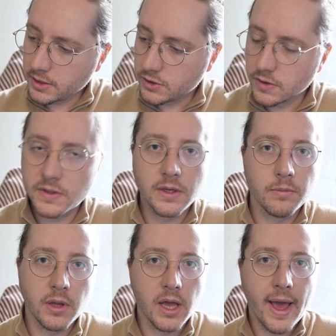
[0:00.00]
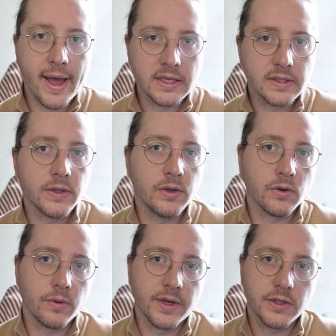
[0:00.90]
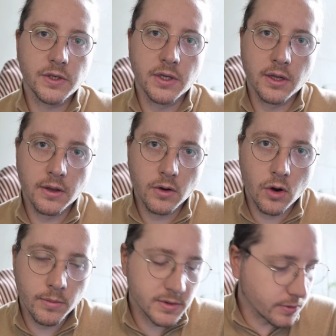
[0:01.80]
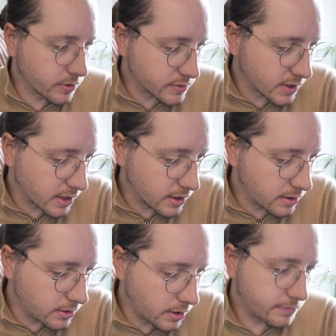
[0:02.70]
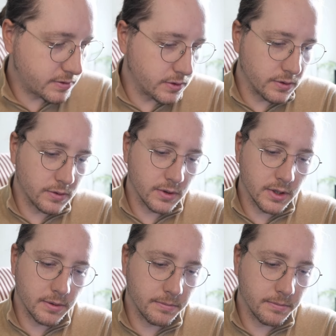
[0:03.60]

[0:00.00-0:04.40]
just simply answer your question in the comments, because I love to